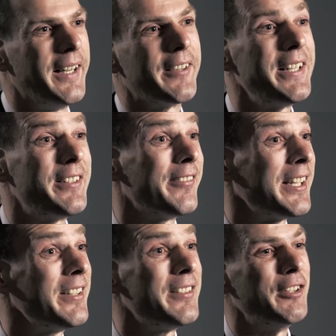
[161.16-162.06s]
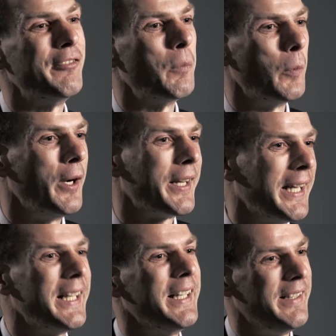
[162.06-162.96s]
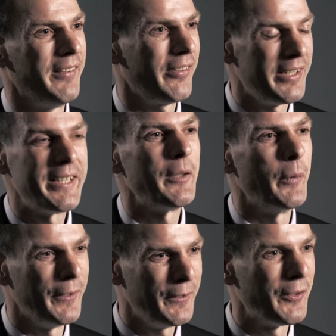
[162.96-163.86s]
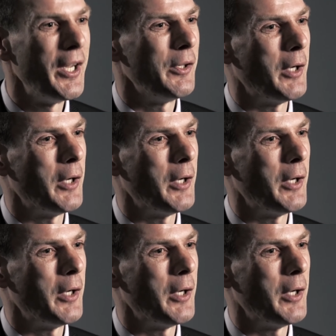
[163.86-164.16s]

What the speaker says: A great advantage of working in this 3D world